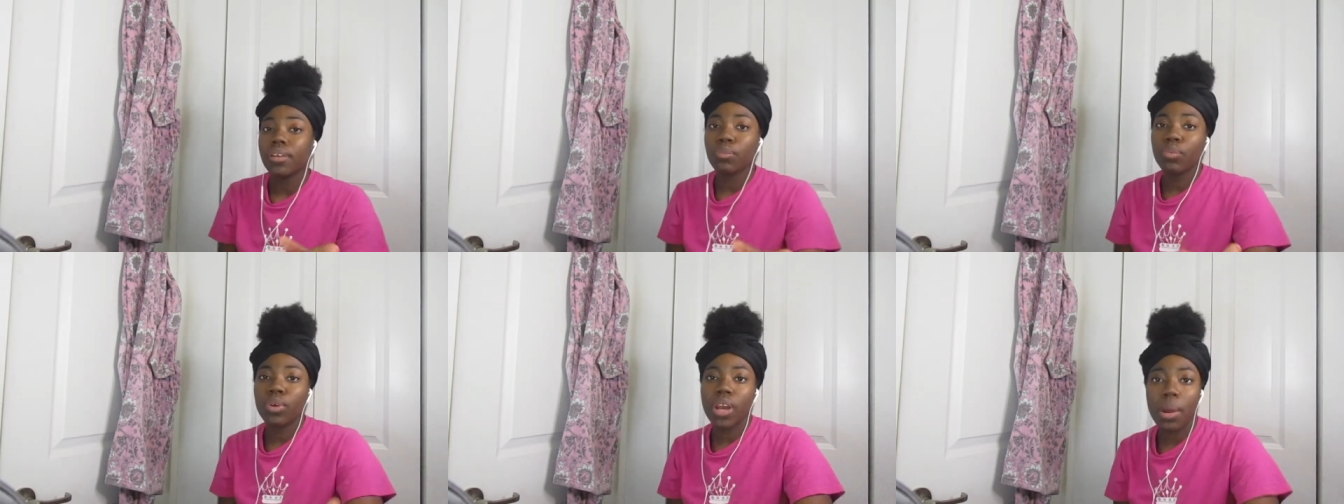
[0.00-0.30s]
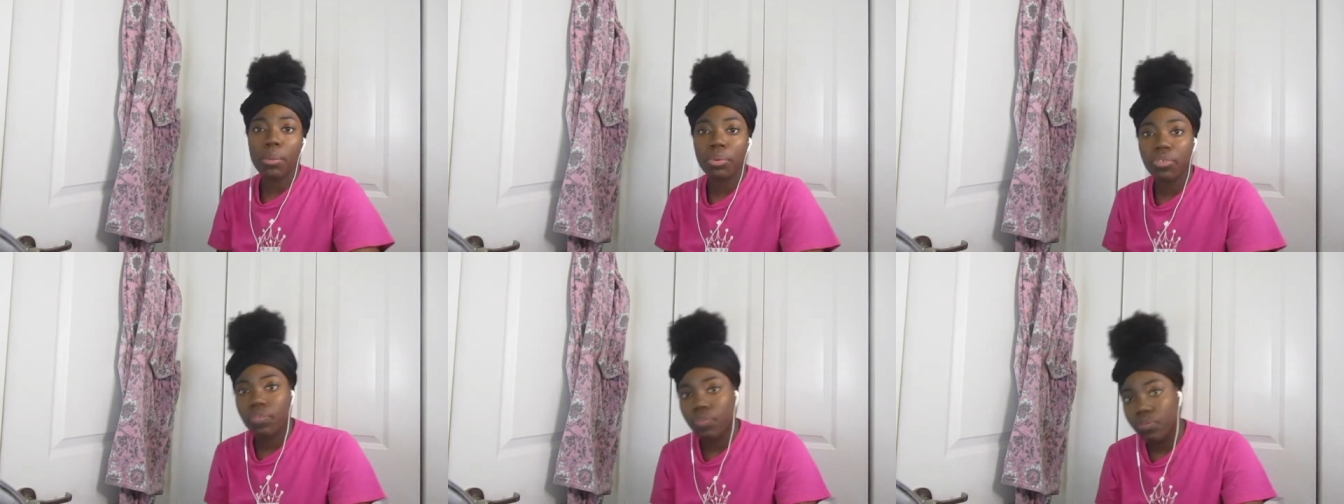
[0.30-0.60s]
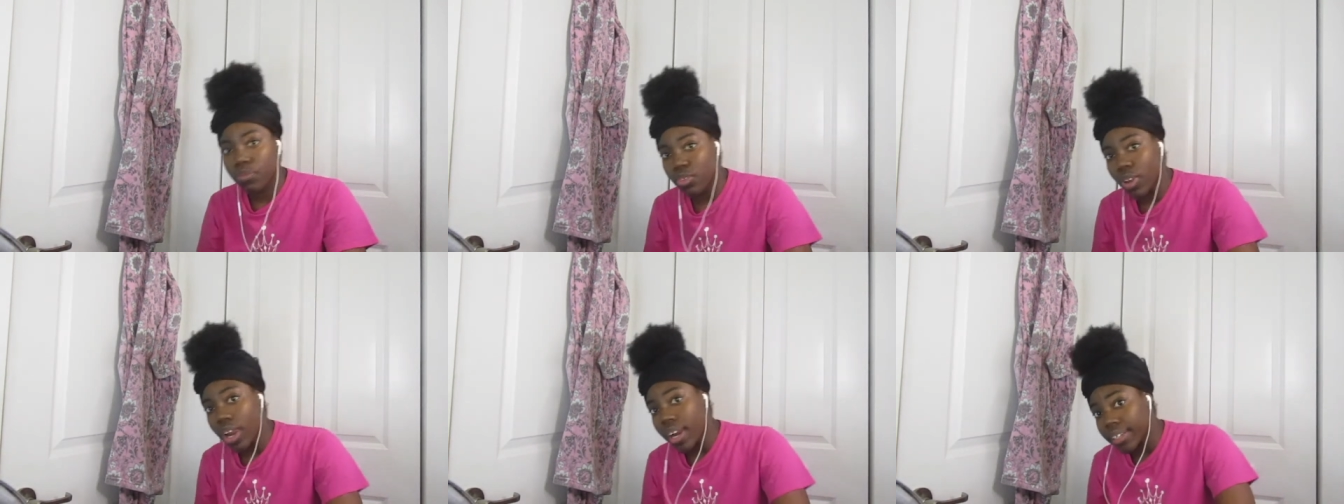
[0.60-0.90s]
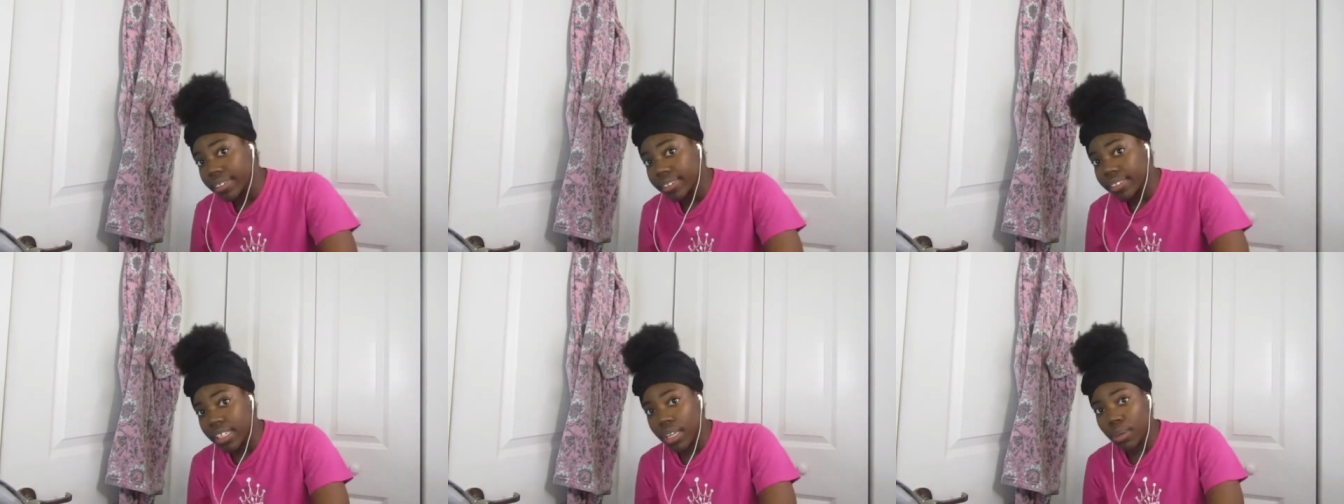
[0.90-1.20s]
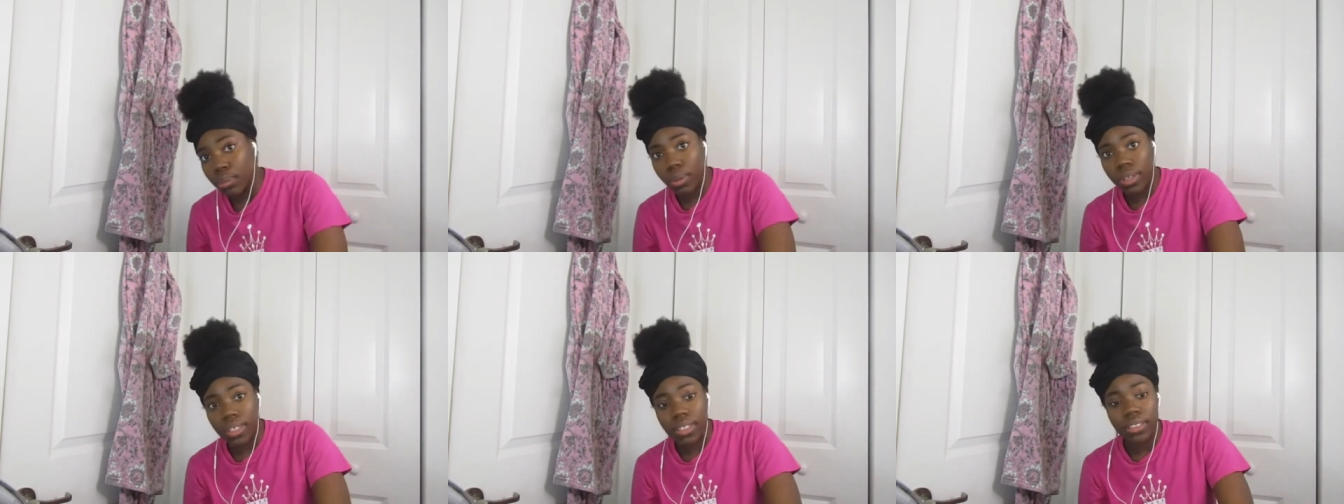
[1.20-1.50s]
what I was trying to say
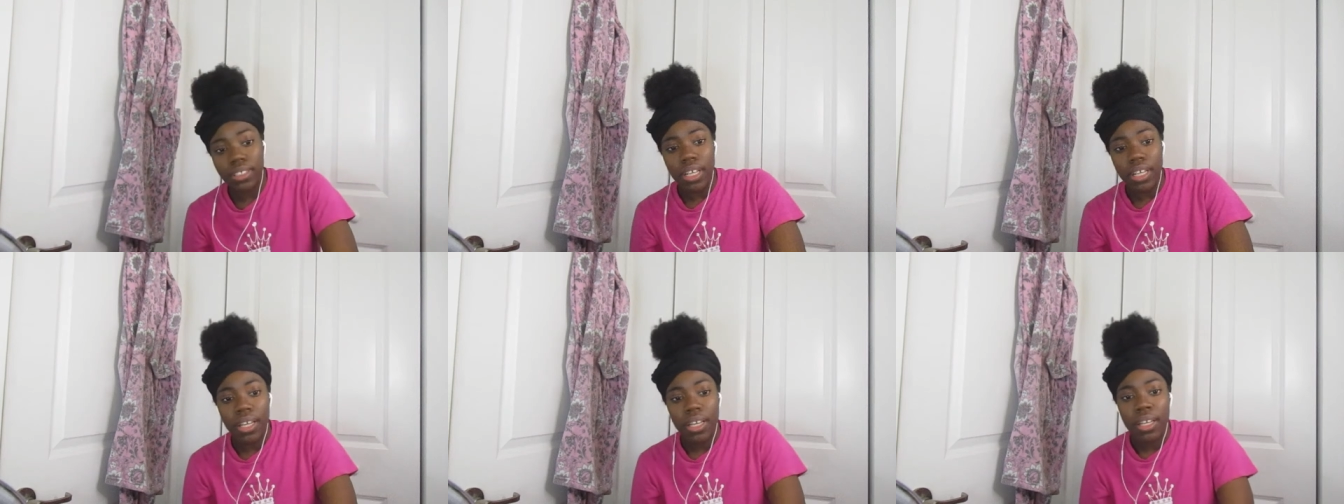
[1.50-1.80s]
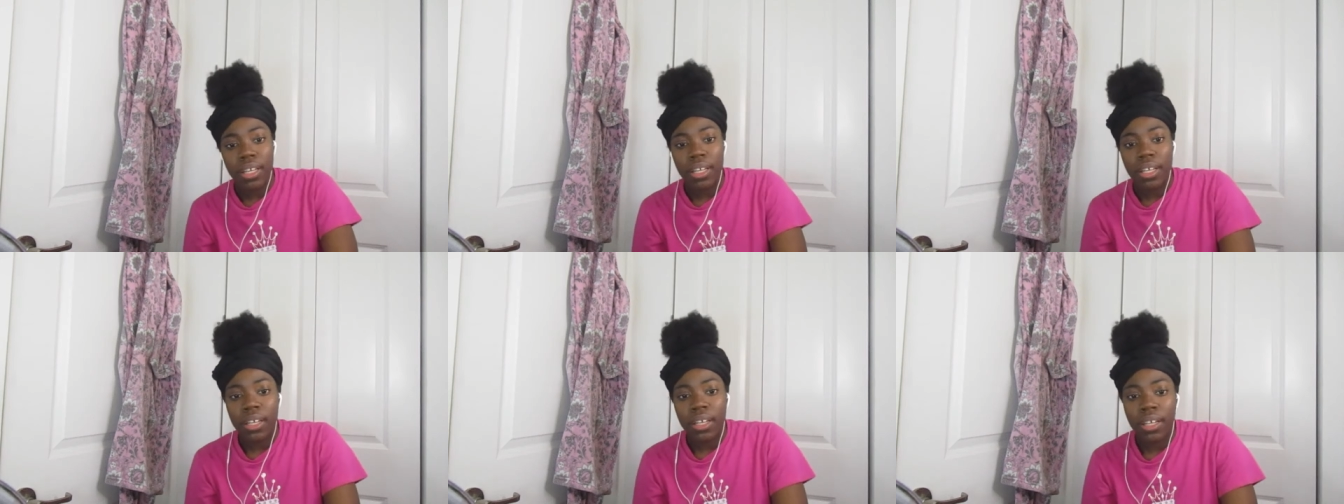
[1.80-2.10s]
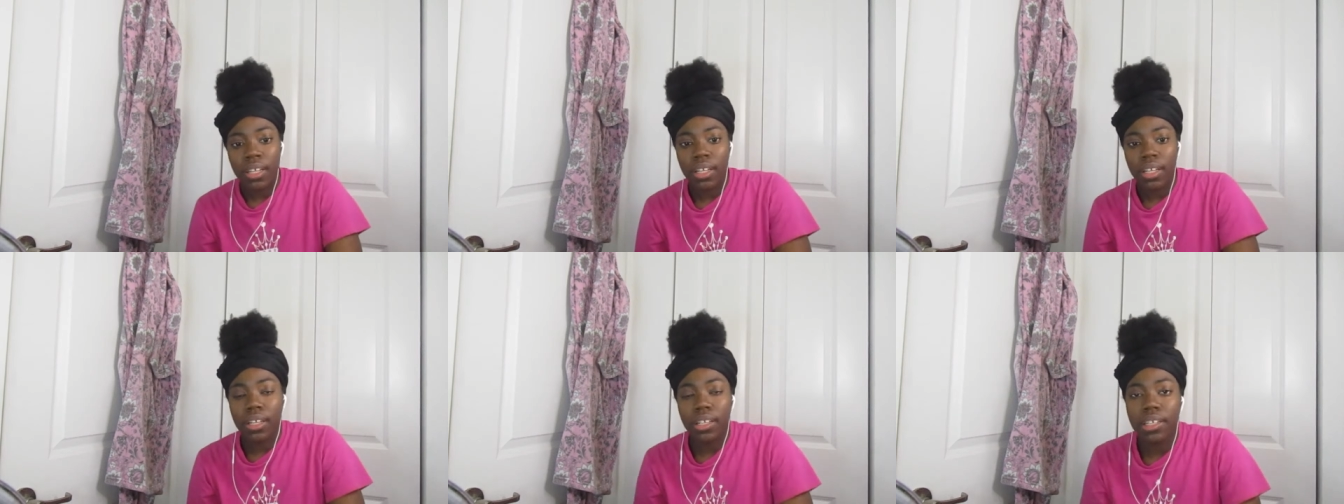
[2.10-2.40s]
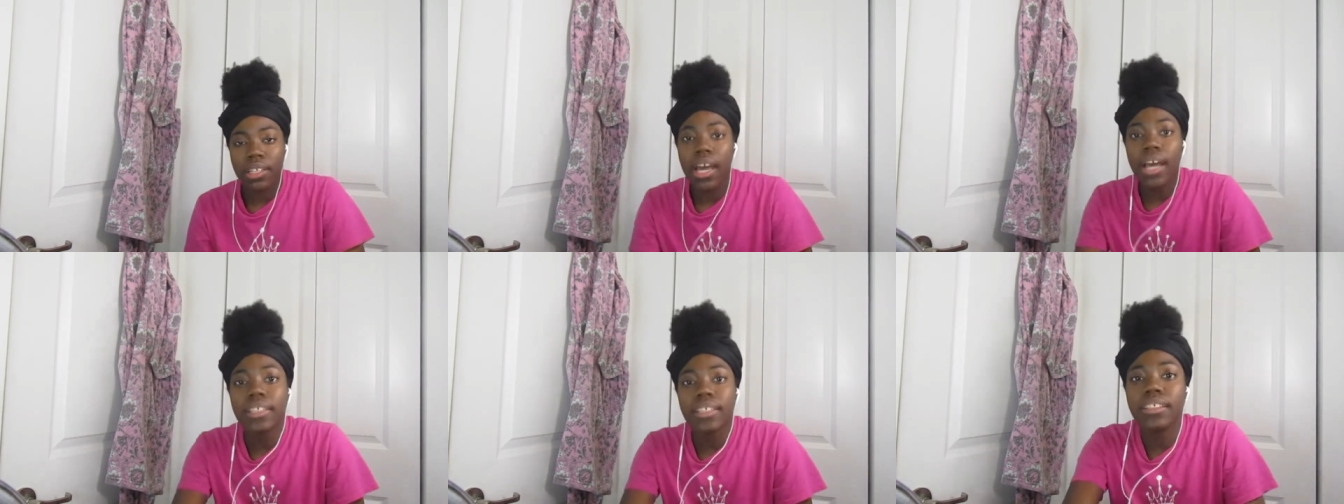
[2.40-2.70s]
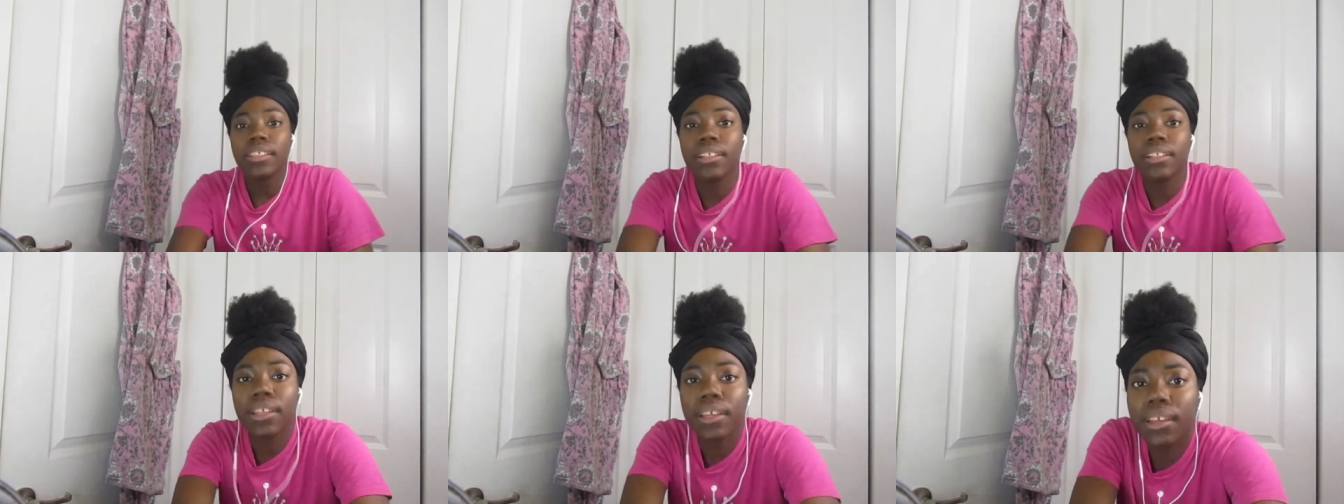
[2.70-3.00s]
was,
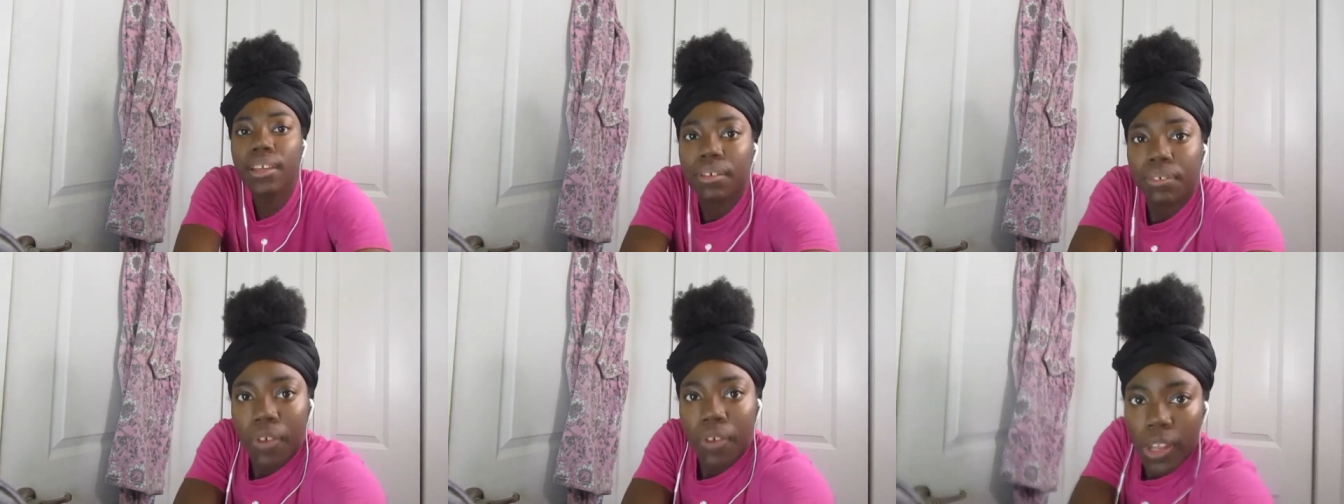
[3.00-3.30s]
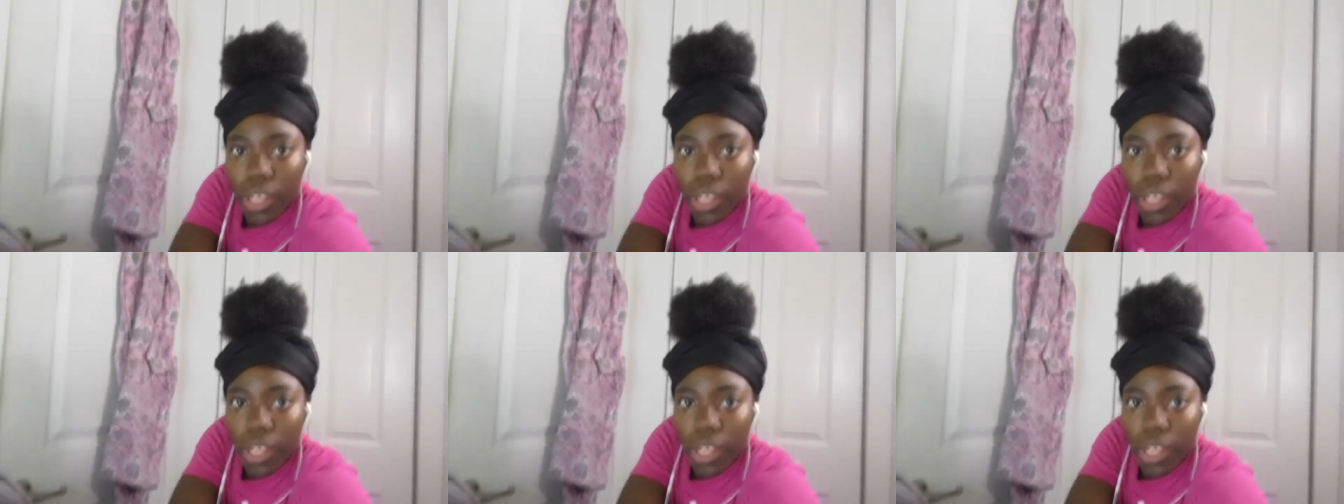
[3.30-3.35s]
logically,